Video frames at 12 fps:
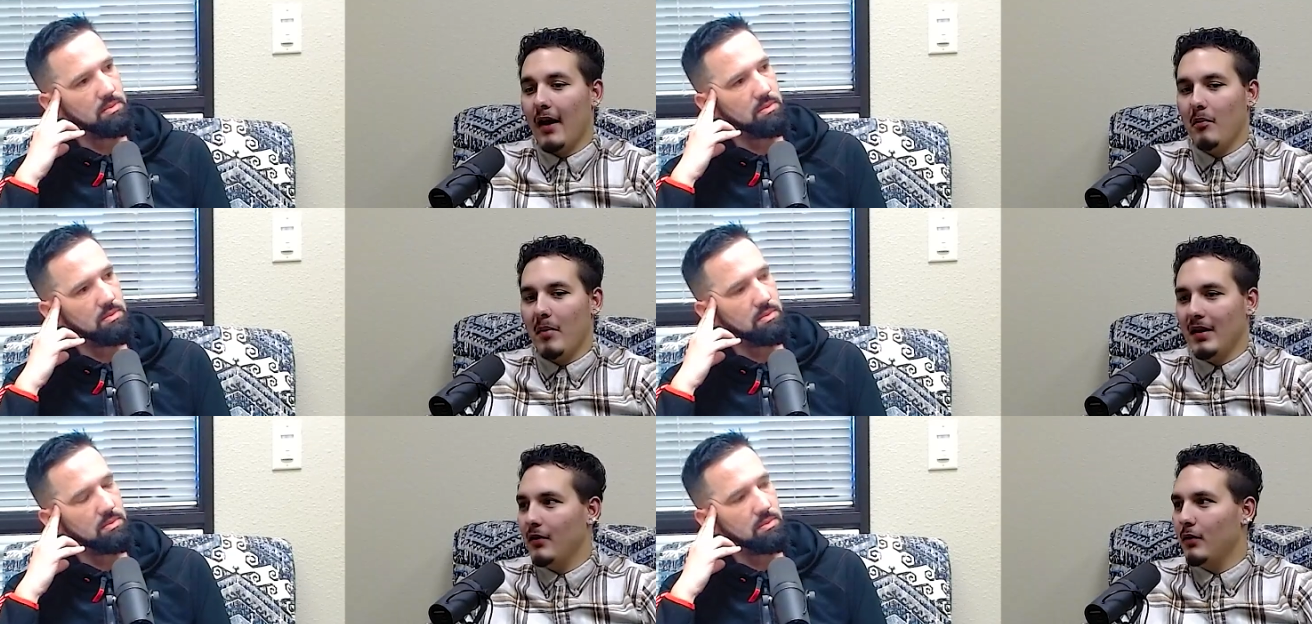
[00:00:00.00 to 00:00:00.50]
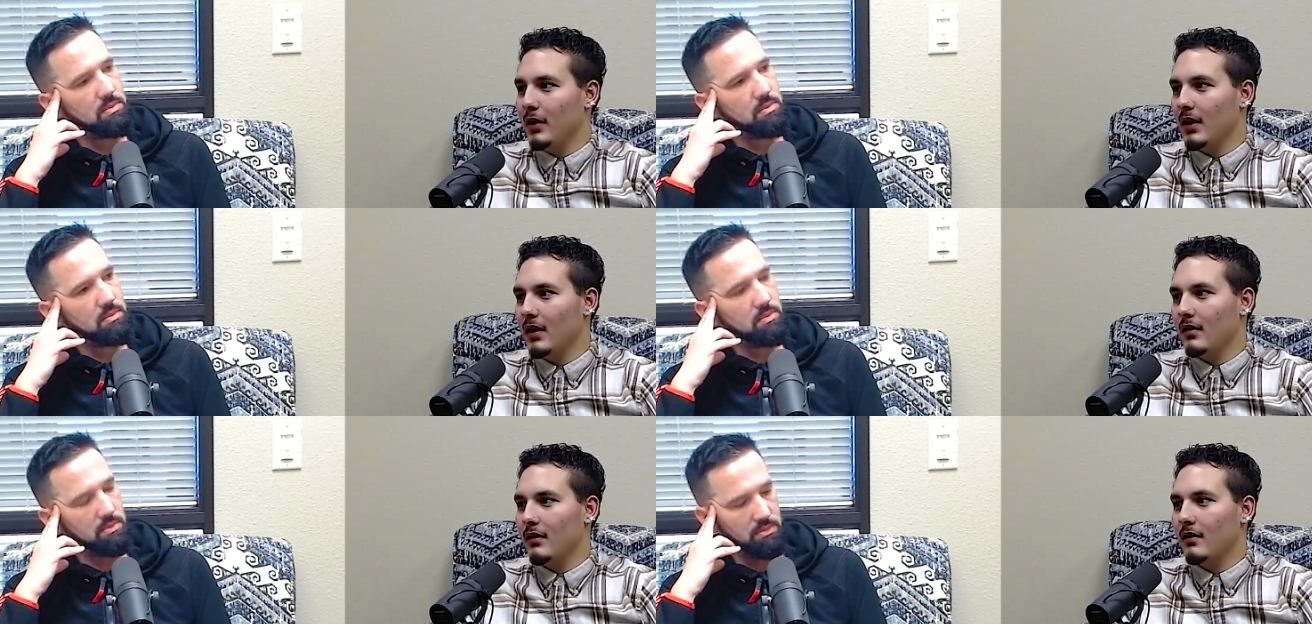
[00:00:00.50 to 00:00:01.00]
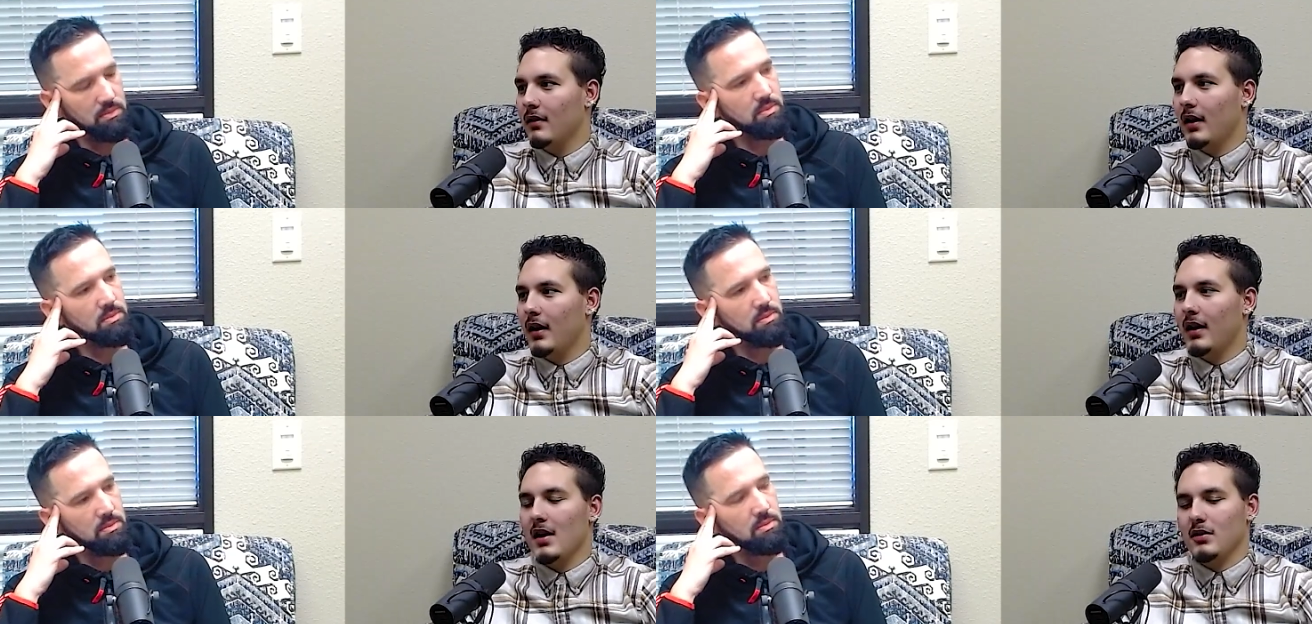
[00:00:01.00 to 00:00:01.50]
Speaker 1: by doing it. Mm-hmm.
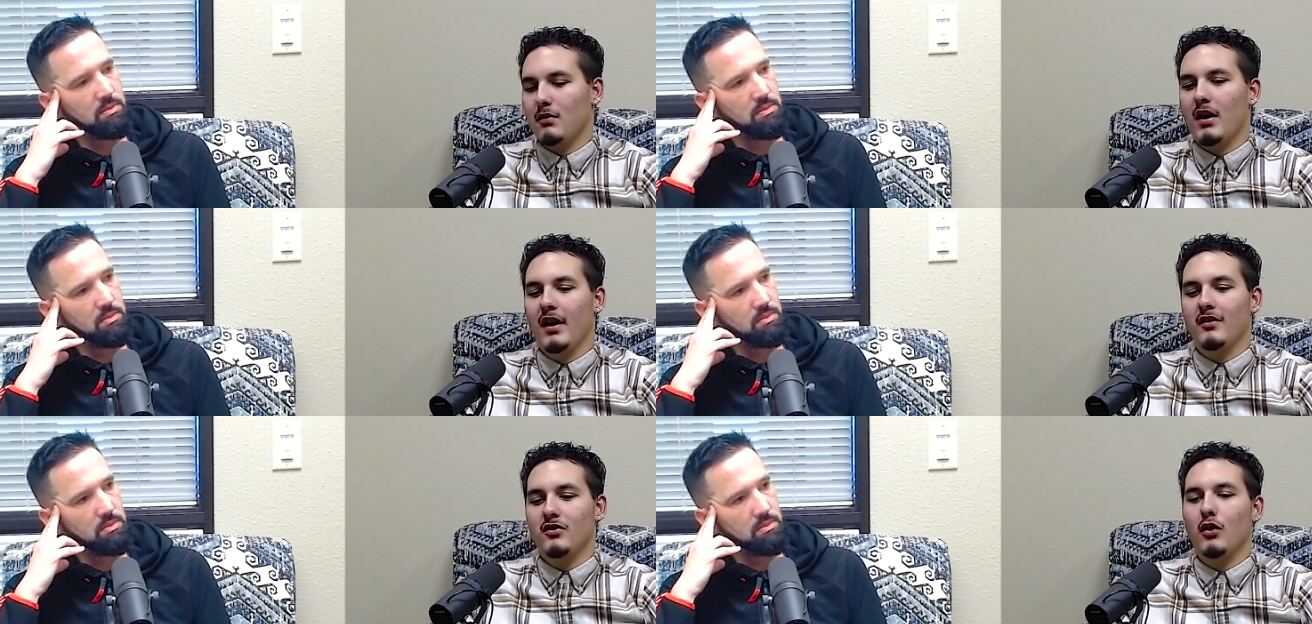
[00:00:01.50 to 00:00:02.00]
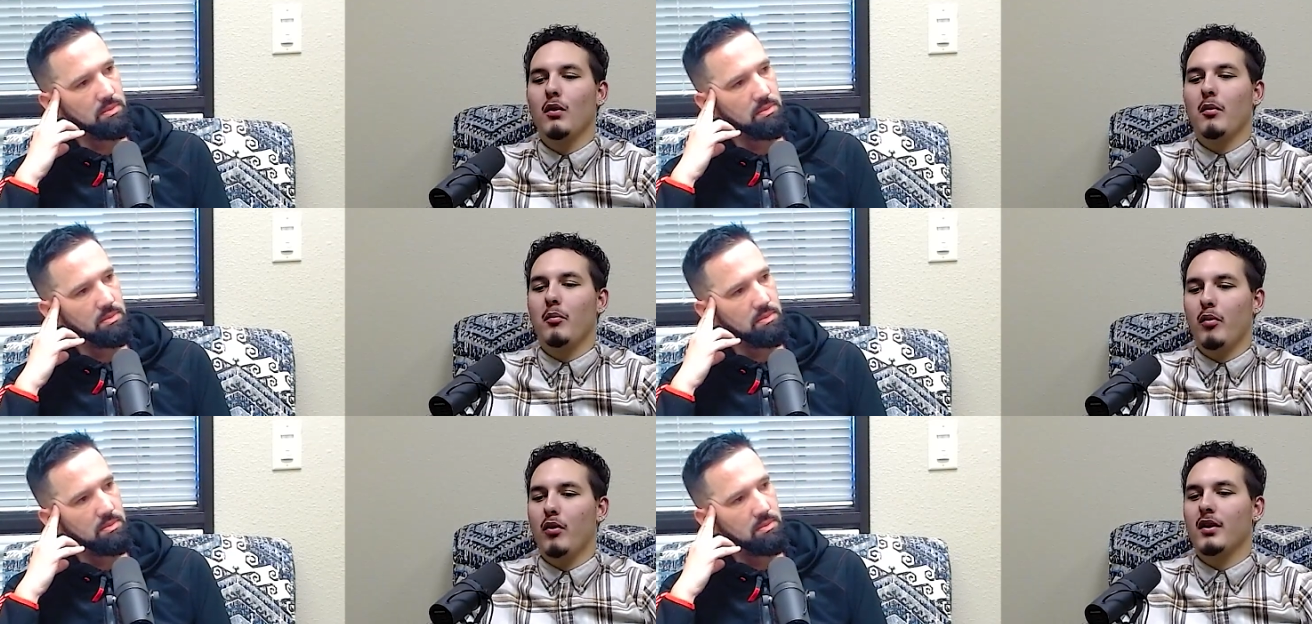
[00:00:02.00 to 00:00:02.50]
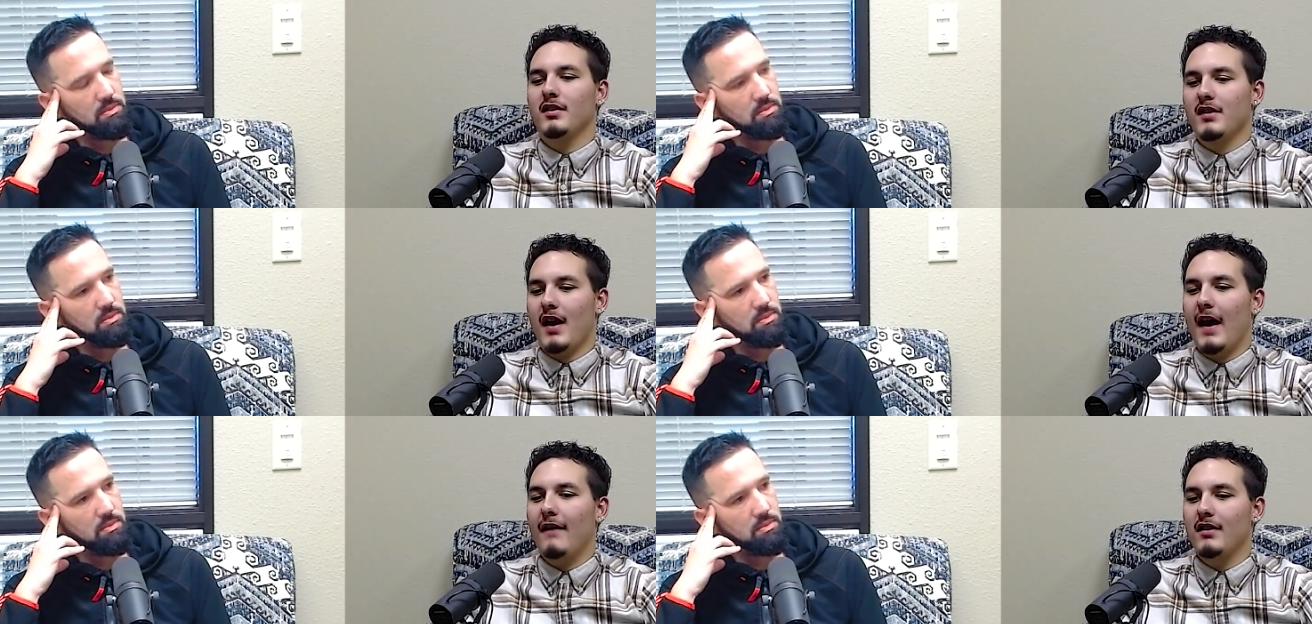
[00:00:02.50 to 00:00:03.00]
And that's why it's so important to
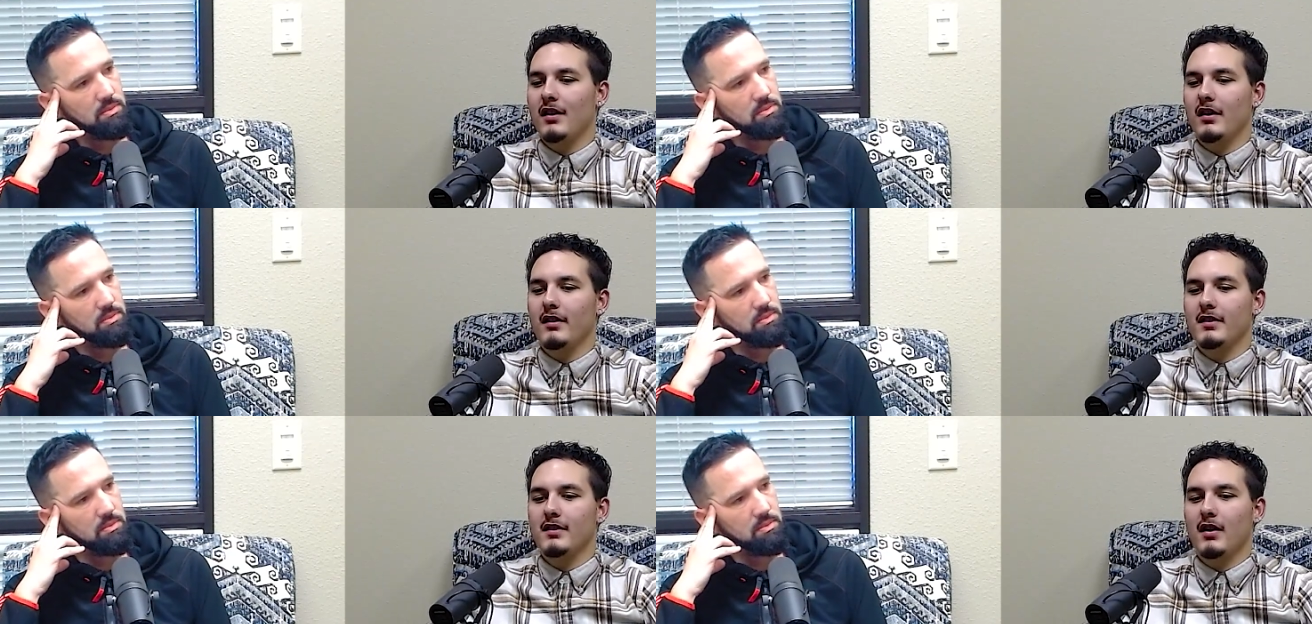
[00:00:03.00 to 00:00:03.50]
have these